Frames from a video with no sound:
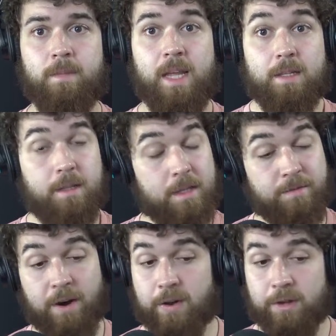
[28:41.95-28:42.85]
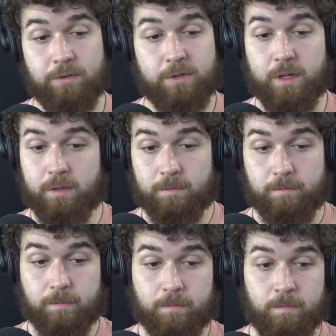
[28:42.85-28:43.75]
It's very interesting.
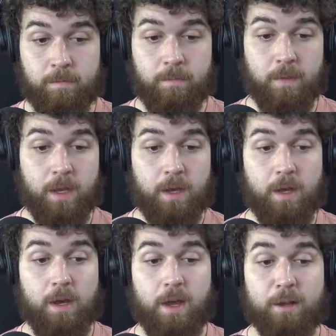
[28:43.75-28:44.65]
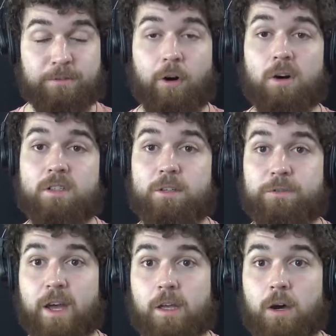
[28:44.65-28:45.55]
As far as this
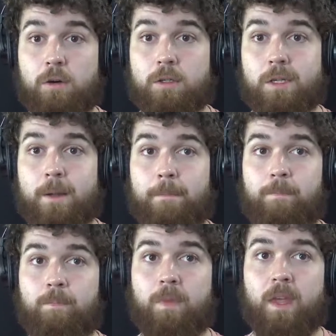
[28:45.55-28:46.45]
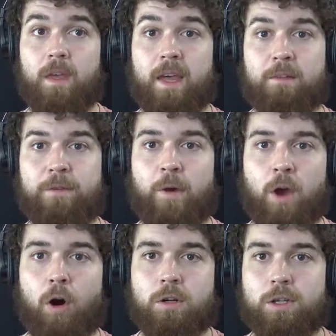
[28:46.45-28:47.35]
fight goes, it's very
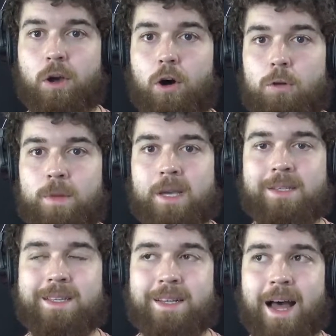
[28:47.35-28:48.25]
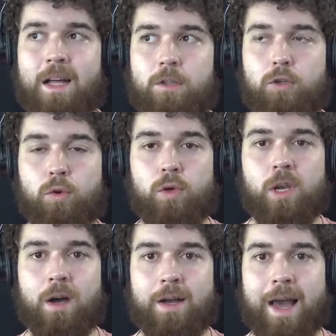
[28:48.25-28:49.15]
hard to call because it's not 2
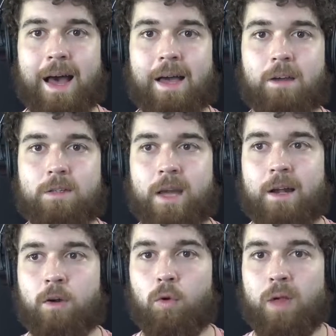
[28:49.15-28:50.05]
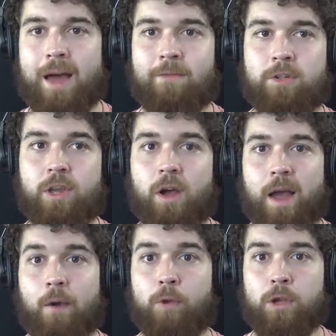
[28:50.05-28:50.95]
young guys, or it's not an old guy versus young
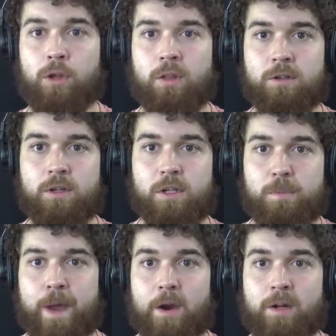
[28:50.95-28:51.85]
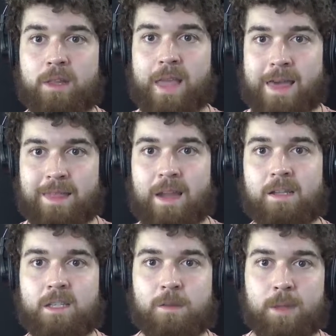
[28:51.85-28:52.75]
guy where you know that there's a disparity in the
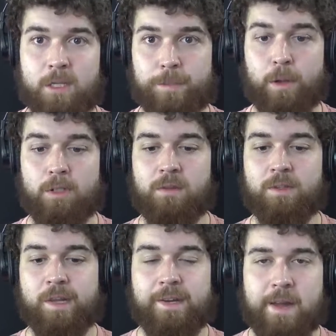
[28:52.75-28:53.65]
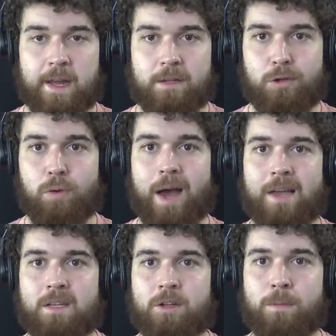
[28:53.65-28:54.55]
athleticism, the explosiveness. It's 2
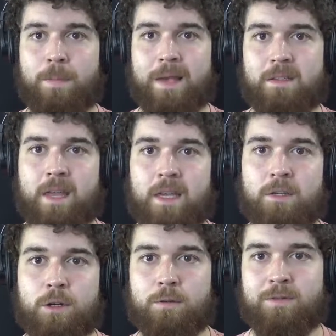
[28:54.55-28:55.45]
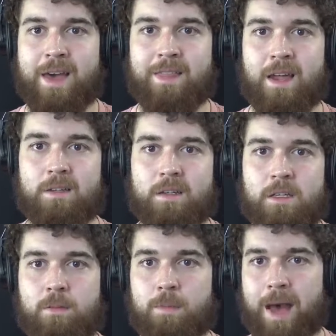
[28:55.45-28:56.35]
guys that their best days in terms of
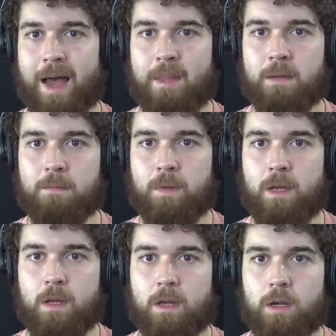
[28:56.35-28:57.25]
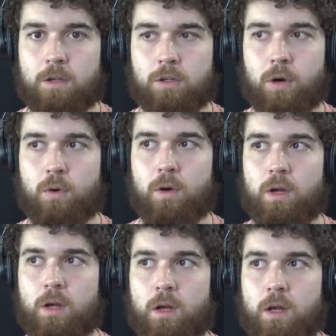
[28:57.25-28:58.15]
athleticism are behind them. So
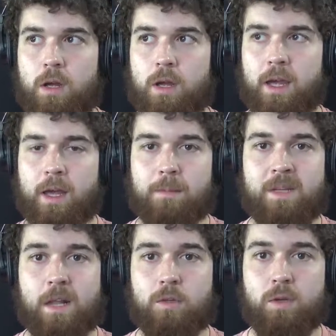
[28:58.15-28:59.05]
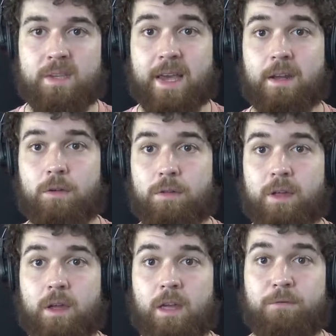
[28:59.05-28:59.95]
it comes down to a technical
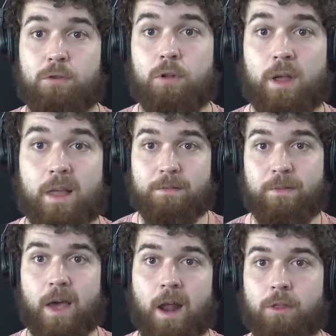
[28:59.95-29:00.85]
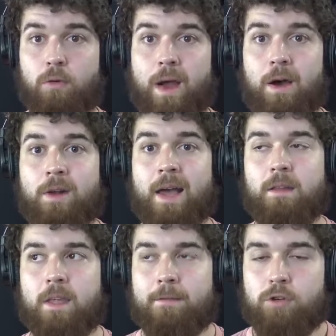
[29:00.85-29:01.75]
thing. If you look fight on the ground,
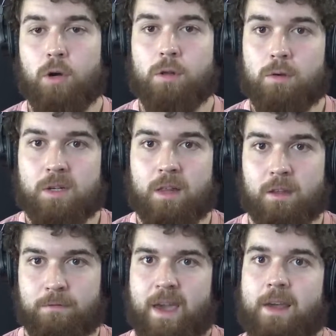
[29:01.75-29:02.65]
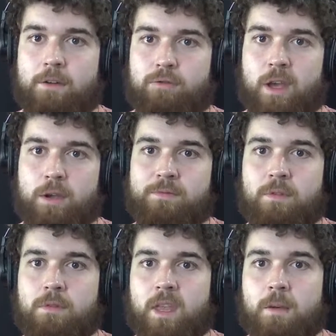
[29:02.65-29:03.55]
I'd give Joe Lauzon the advantage, right? You have
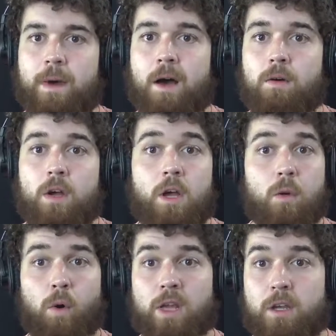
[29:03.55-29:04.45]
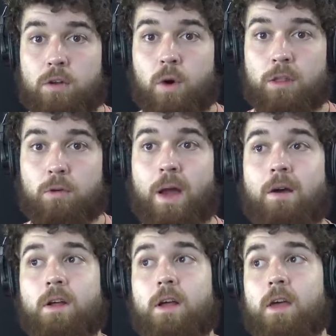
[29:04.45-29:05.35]
to think about what he could do on the
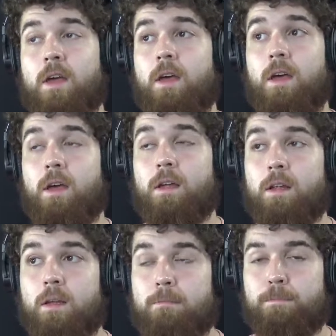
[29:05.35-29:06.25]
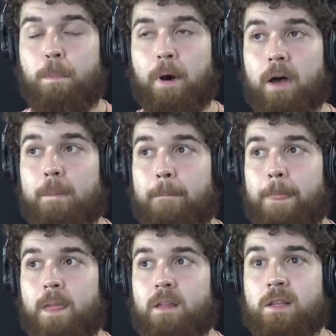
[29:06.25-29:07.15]
ground. But
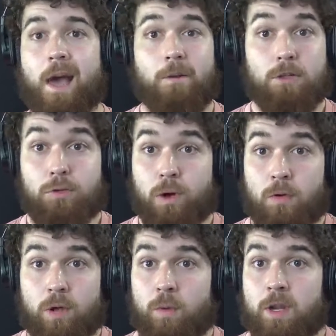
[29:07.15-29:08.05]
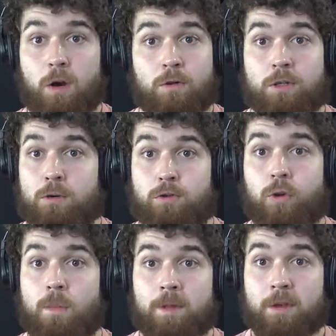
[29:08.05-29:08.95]
Donald Cerrone, we know, is no
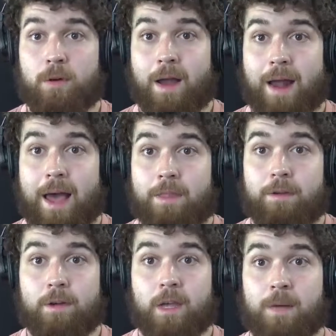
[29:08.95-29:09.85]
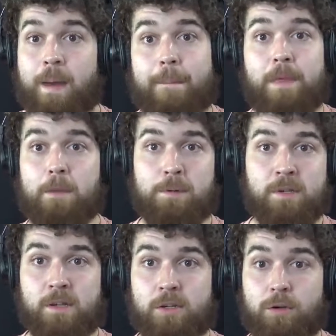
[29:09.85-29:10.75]
scrub on the ground either. It might be a
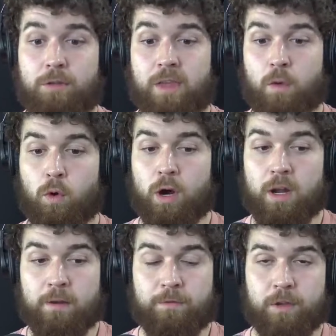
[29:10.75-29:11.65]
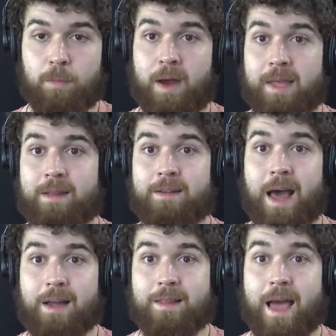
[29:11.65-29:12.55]
positional thing where if somebody gets
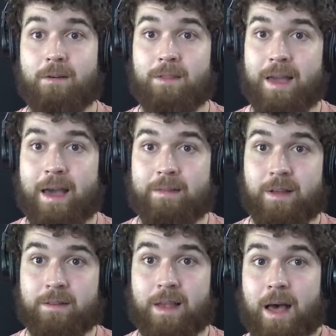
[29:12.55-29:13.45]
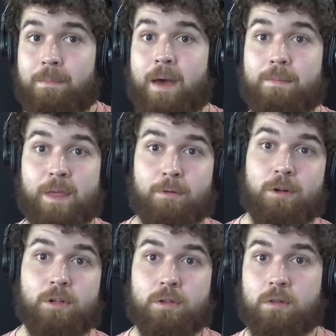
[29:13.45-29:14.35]
knocked down and the guy that's on top might be able
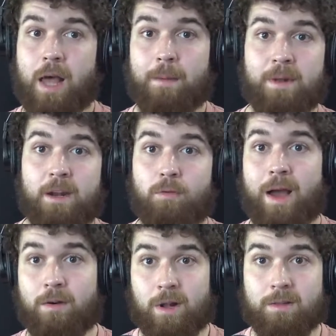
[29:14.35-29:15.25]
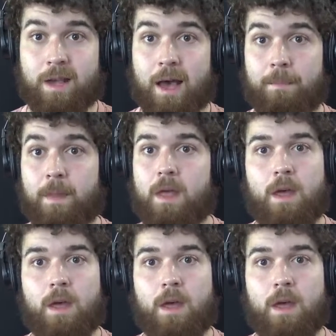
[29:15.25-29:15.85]
to just dominate around on top.